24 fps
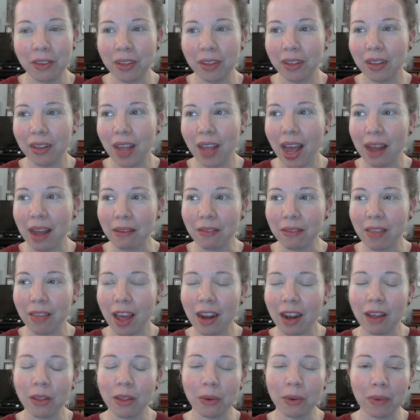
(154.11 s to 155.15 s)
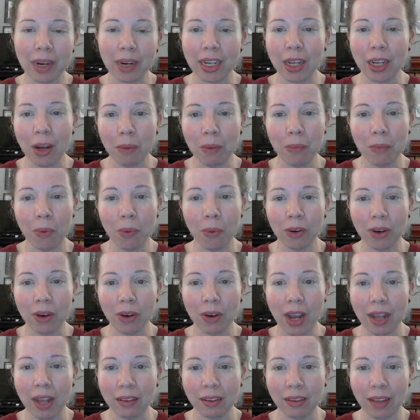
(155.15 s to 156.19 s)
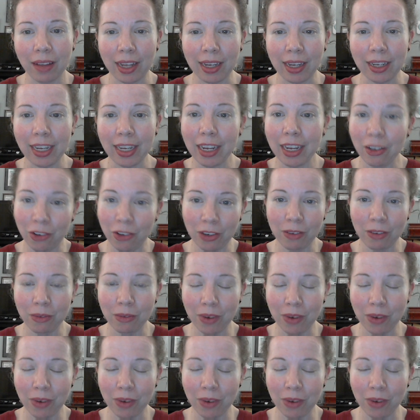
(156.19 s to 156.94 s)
that other radio more as like a kitchen